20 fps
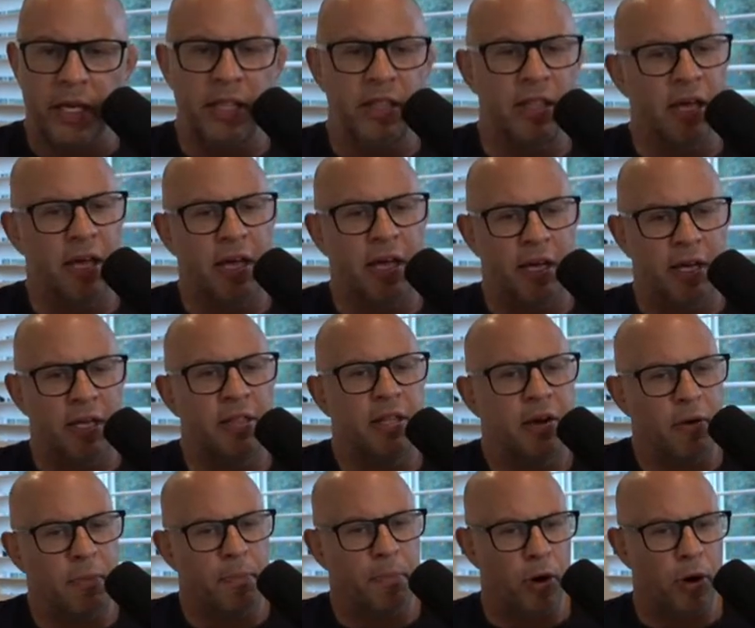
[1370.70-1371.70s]

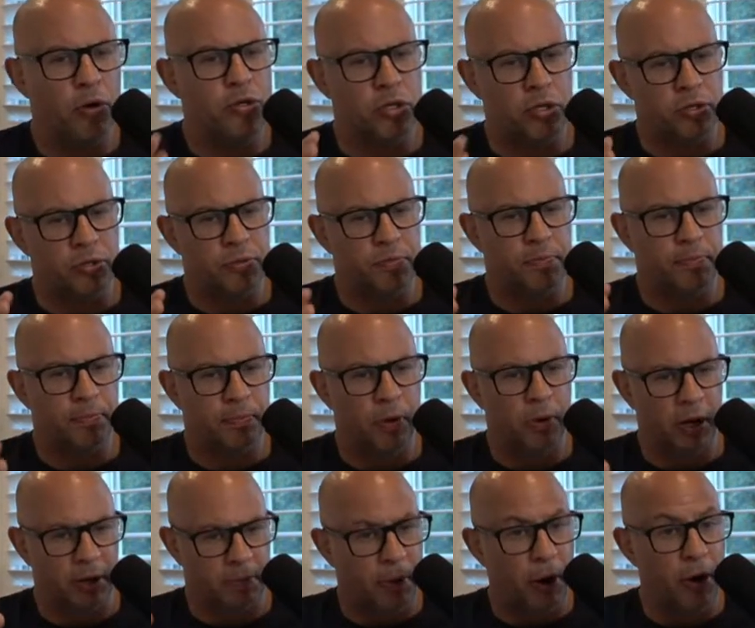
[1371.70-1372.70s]
their approaches.
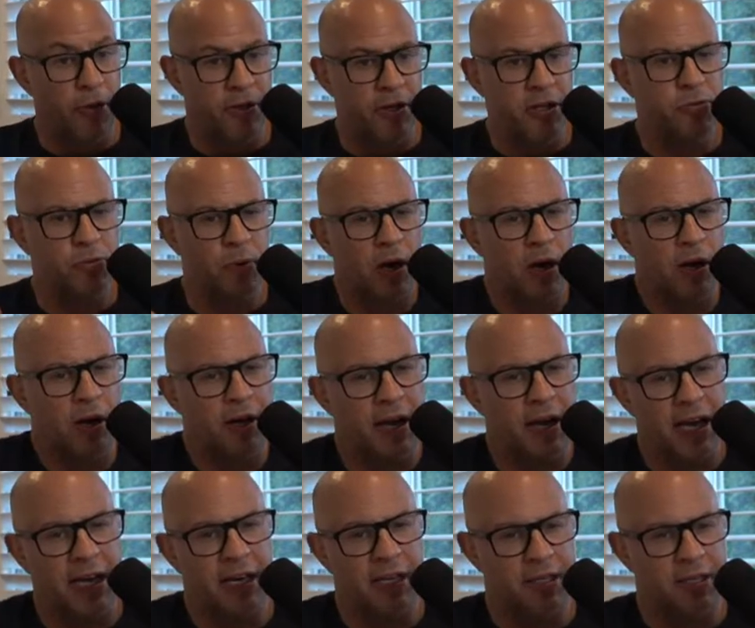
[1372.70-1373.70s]
Like, both Israel and
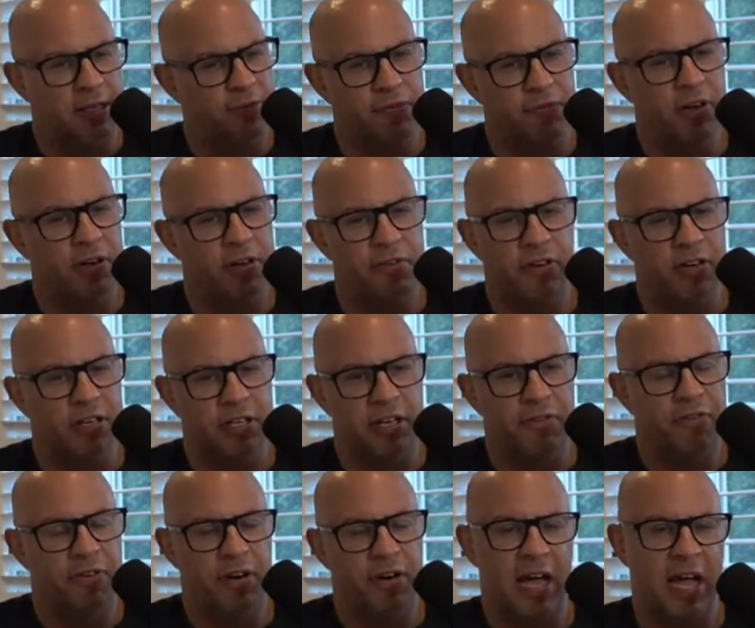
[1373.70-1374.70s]
Alex are very, very
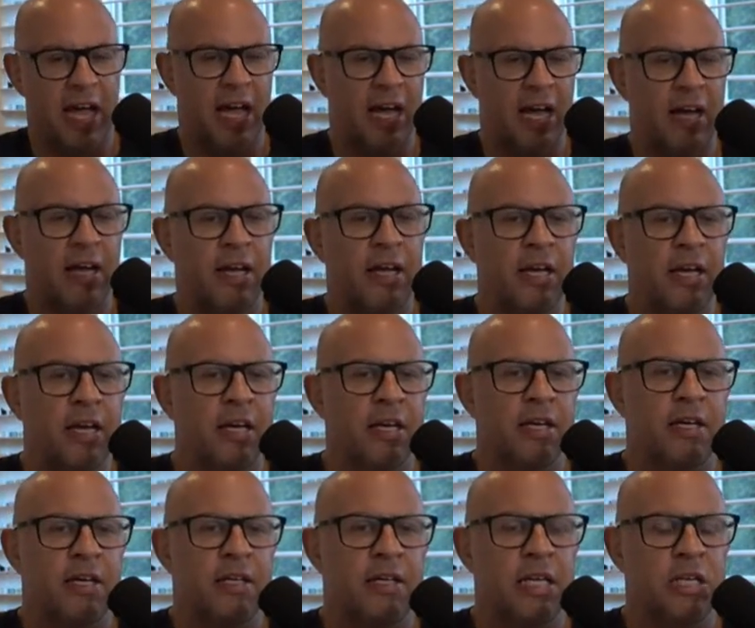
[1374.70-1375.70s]
different.
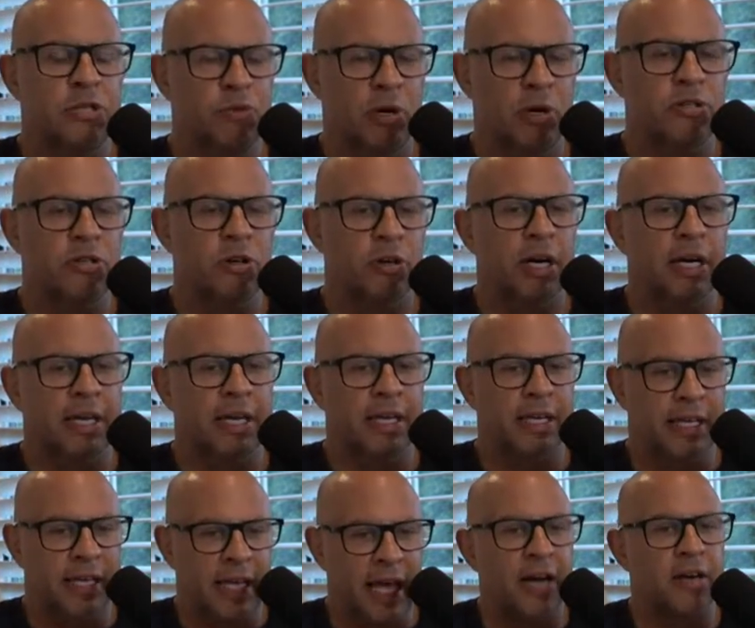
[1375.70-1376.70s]
Israel's like a
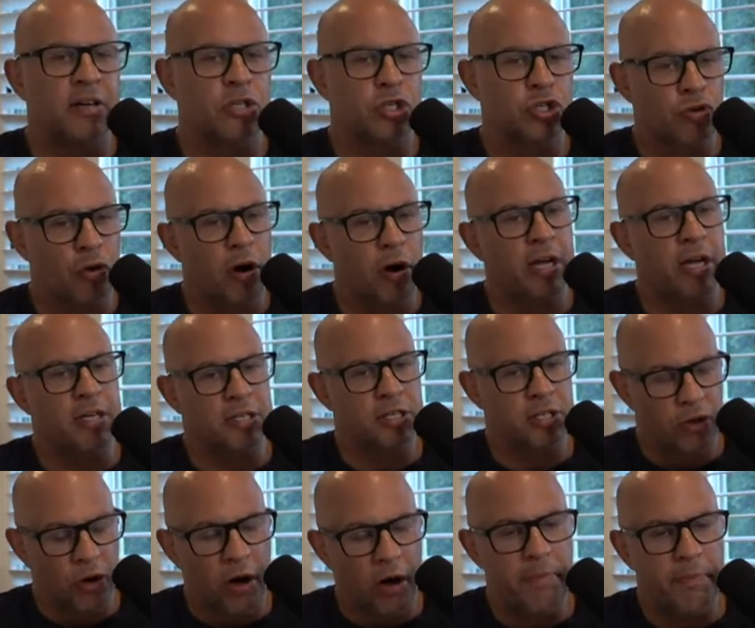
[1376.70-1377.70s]
counter striker
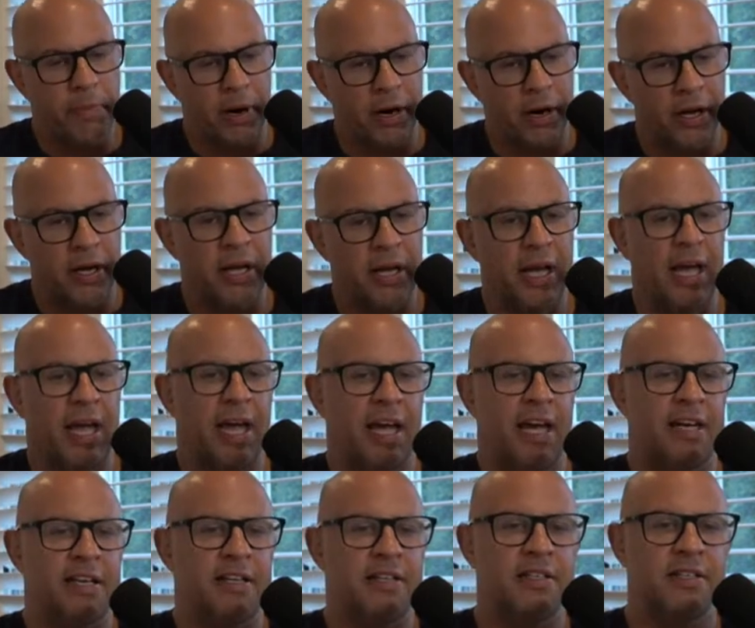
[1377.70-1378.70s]
sniper,
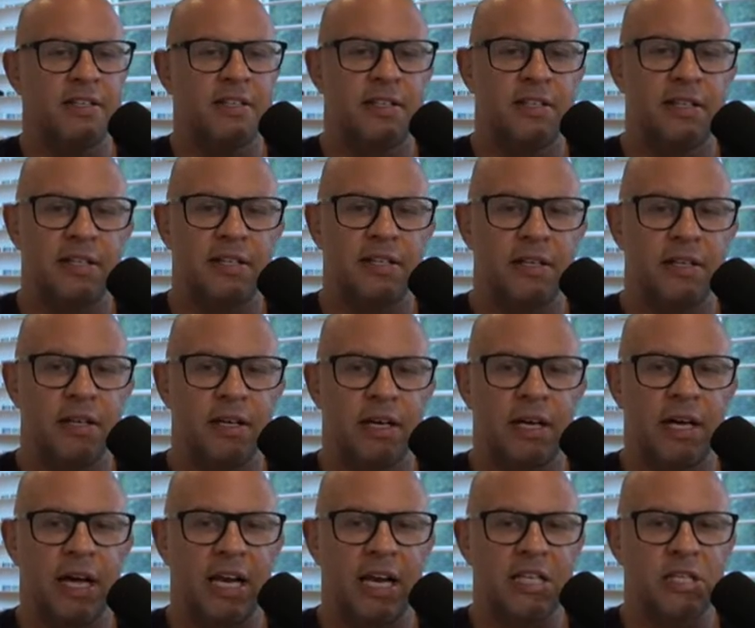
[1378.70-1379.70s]
and
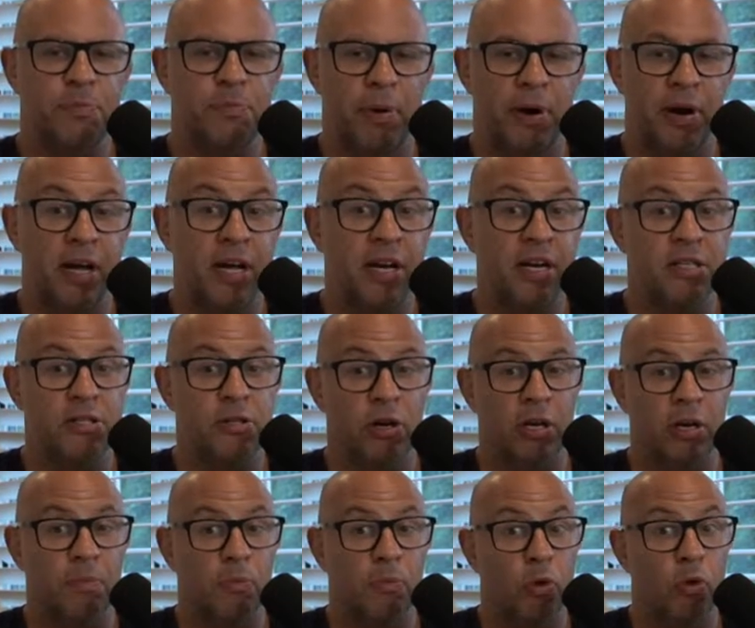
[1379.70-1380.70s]
Alex Pereira is
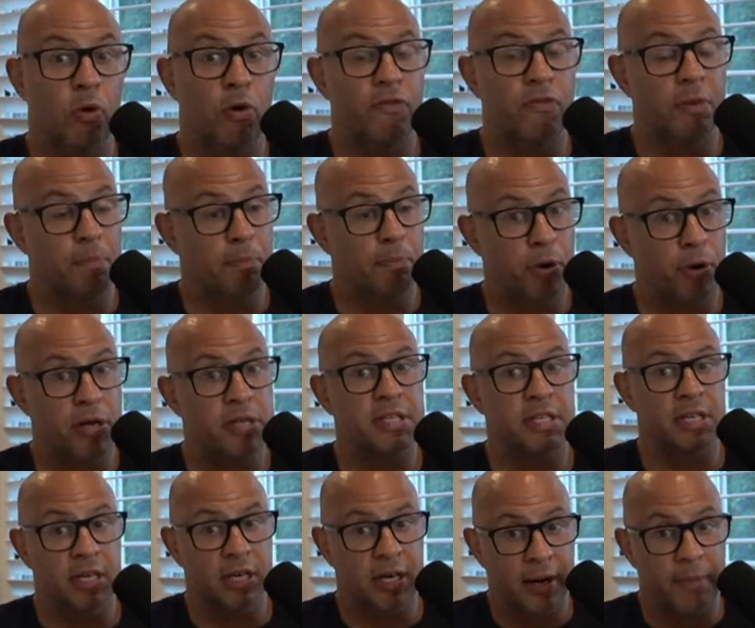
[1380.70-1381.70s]
like more of a
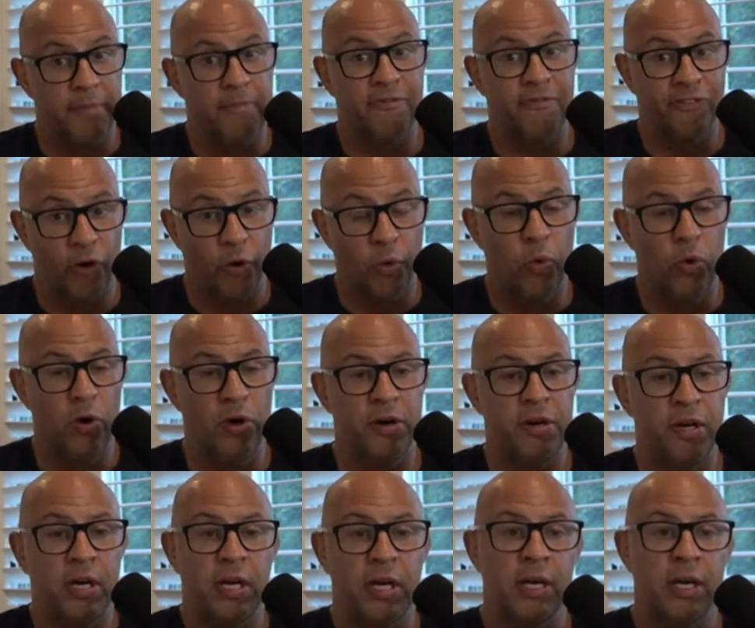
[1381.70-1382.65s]
pressing, come forward,